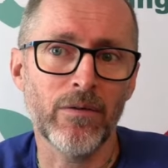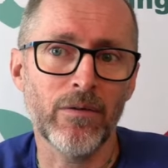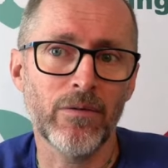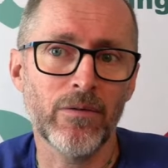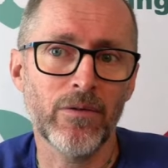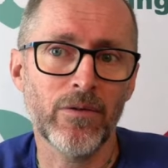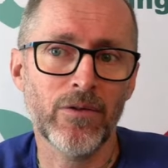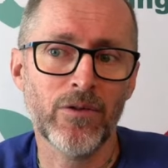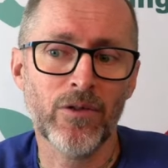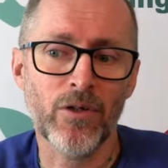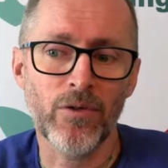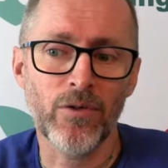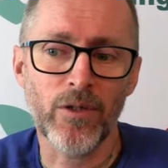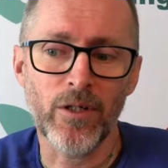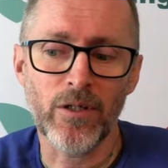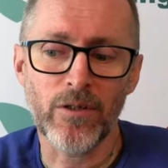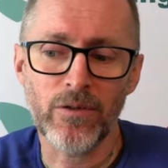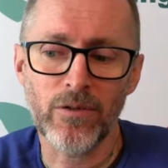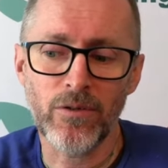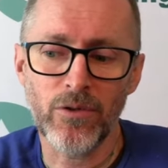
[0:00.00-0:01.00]
so
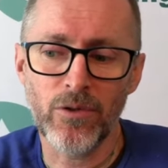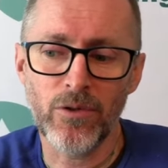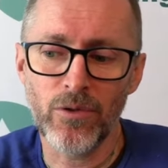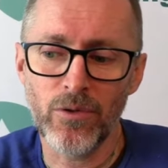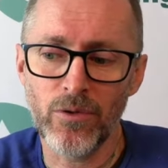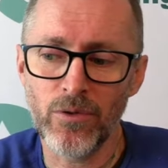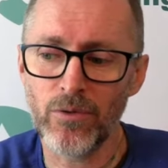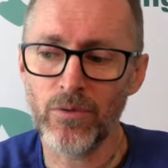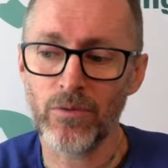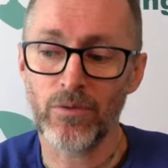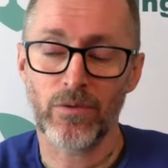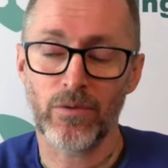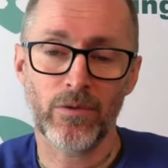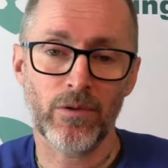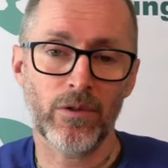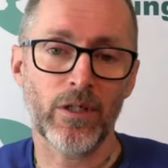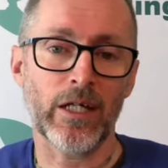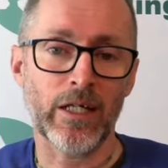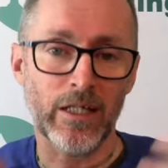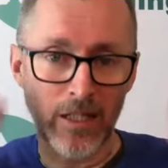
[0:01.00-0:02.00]
that you,
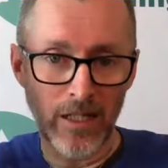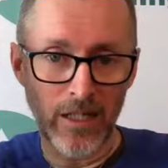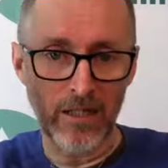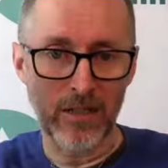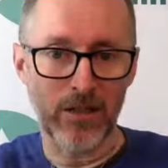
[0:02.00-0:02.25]
again,